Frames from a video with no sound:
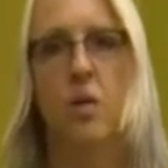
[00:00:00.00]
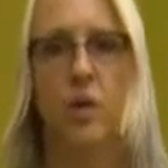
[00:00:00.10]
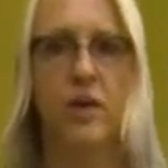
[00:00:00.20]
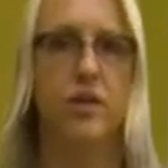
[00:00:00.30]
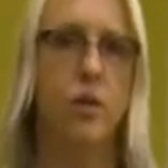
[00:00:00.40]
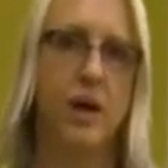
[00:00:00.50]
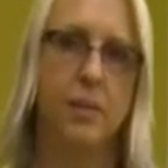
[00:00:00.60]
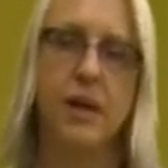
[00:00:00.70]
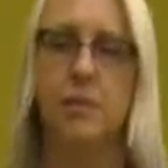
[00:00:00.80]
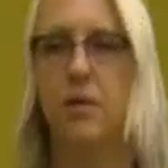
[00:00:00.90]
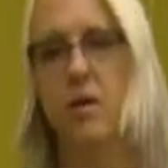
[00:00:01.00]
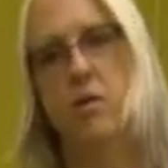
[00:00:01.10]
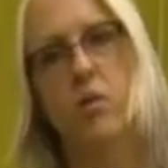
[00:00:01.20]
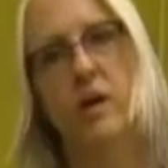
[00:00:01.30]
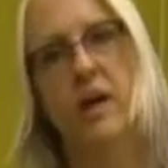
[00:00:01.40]
with crepe paper,
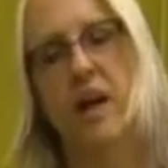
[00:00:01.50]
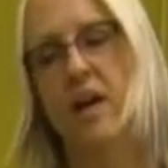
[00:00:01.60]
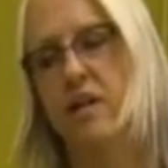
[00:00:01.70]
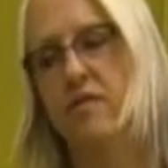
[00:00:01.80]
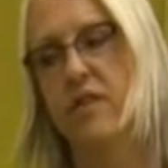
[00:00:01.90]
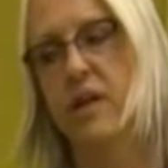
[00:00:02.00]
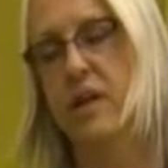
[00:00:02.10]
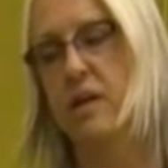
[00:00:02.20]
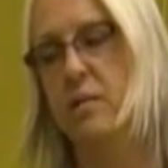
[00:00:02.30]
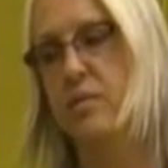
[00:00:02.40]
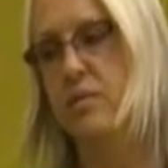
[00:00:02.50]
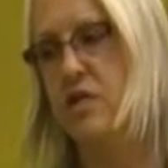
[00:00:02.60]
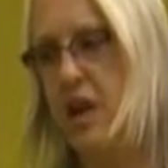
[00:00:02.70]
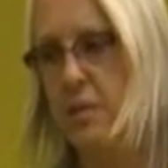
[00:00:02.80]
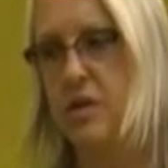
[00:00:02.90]
and we have
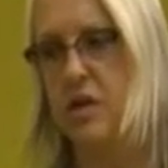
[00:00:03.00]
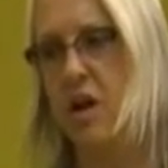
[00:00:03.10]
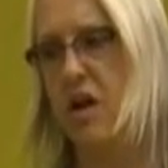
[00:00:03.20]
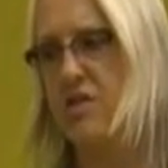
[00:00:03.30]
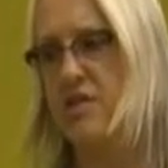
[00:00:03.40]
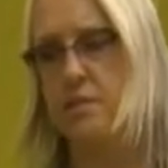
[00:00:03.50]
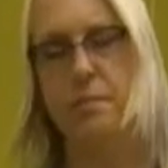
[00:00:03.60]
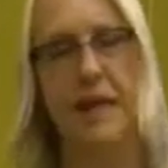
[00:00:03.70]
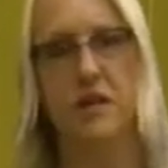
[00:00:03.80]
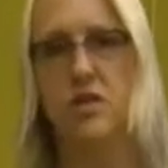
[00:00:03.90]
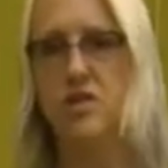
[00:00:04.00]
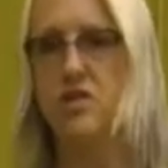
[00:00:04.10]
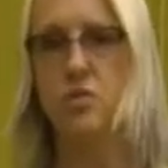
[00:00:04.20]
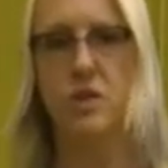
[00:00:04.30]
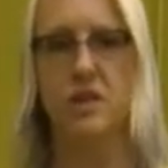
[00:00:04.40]
tablecloths and banners.
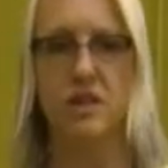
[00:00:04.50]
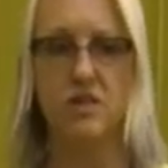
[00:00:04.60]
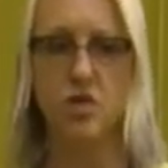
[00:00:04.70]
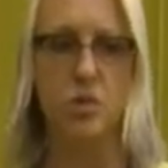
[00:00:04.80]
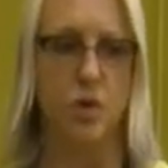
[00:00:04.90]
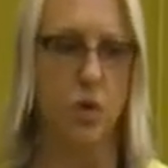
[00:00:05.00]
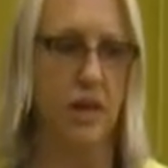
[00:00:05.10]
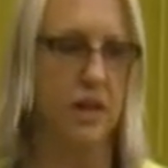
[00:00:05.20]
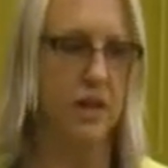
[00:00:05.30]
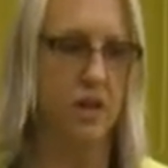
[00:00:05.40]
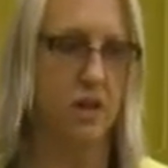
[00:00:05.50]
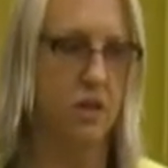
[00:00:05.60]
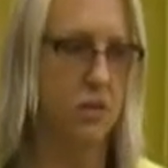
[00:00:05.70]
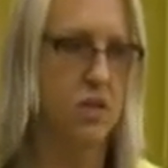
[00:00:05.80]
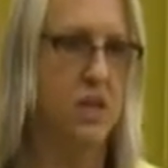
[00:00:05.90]
It's really super
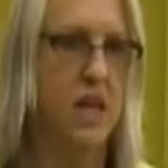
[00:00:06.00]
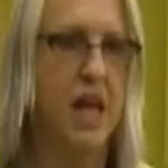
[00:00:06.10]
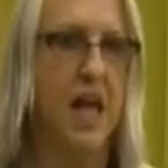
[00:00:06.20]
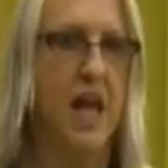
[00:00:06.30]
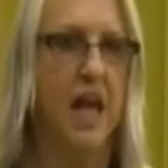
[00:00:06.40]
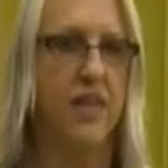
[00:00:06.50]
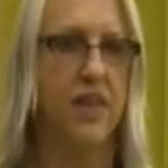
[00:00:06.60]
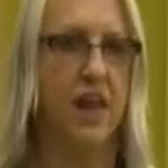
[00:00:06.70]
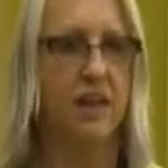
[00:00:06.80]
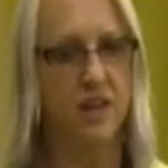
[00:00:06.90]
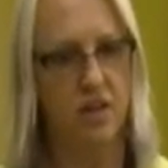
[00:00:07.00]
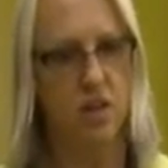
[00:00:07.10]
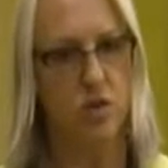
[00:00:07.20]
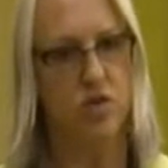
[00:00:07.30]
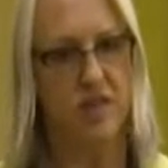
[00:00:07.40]
cute. And that
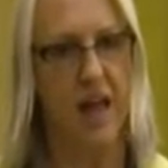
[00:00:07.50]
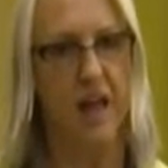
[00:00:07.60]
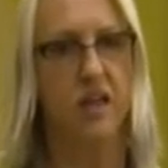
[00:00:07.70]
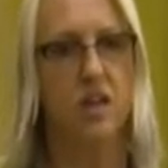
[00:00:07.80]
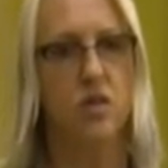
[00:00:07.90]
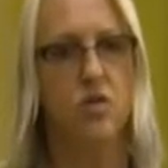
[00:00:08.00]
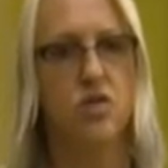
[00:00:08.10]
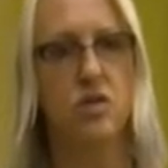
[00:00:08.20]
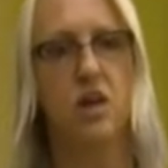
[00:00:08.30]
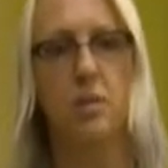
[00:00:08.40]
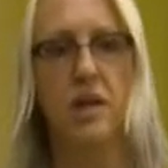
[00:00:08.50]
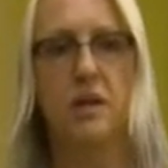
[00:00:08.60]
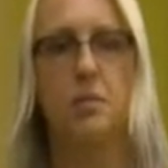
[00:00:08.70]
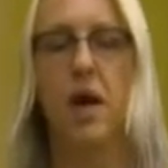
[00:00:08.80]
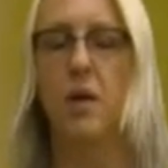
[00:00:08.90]
includes that. You still come in
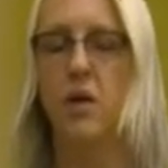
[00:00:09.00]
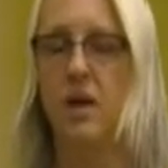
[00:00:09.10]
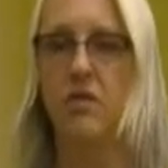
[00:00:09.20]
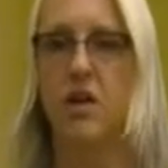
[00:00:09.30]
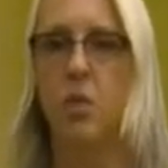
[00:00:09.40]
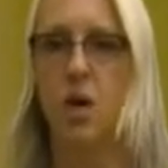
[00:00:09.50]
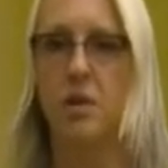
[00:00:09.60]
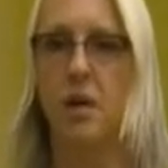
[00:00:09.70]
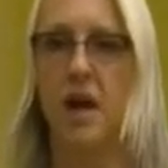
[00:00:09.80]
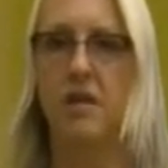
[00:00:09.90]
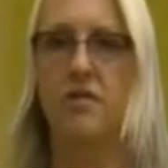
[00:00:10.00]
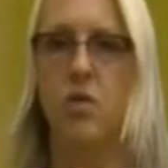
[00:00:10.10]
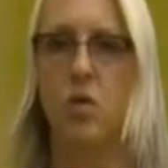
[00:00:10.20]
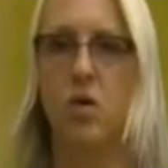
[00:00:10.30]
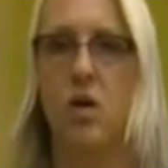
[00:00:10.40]
and buy whatever you want to buy
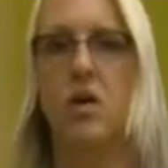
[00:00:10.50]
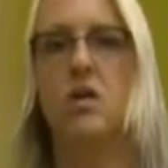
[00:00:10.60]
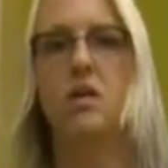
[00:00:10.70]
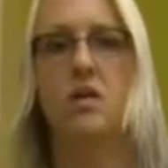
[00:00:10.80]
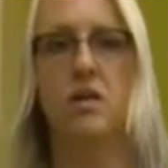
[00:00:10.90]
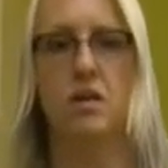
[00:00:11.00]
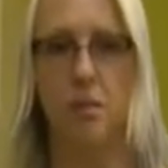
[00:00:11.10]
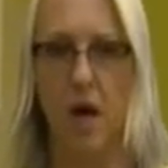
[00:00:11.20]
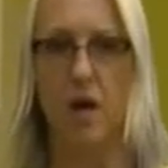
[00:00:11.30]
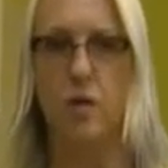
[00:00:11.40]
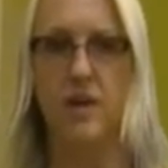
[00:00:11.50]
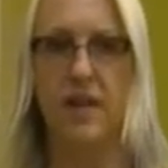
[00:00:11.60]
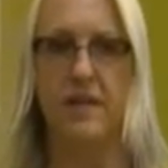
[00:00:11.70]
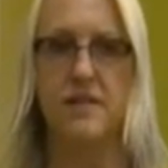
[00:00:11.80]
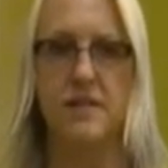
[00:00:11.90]
for the pottery.
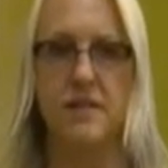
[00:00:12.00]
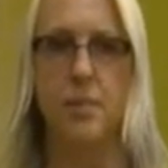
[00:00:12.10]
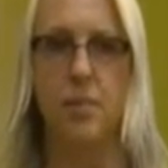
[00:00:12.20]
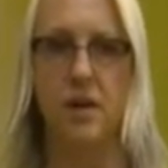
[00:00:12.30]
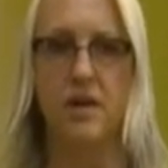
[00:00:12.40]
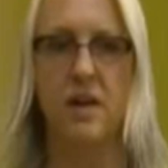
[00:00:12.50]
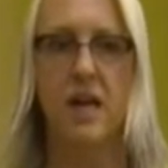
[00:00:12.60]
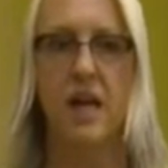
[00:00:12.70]
That's a separate.